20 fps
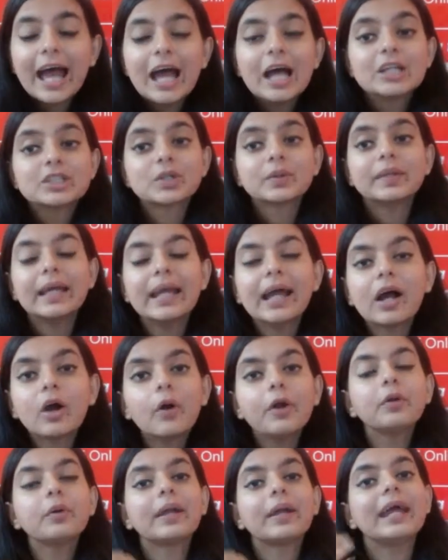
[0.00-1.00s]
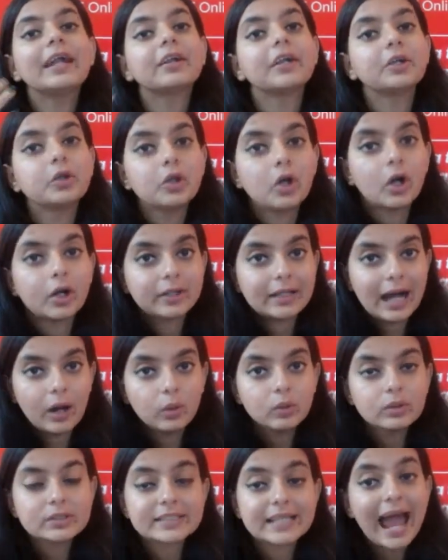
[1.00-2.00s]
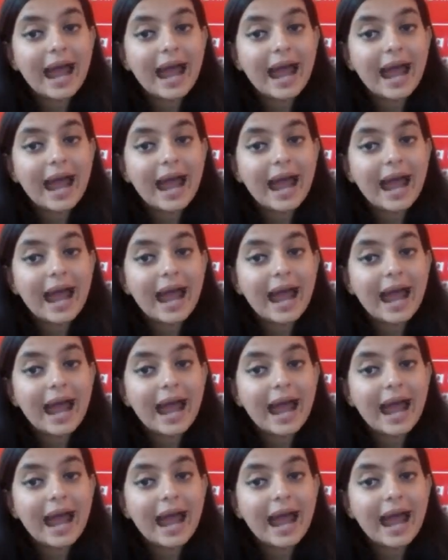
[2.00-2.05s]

So they are going to cater to your doubts,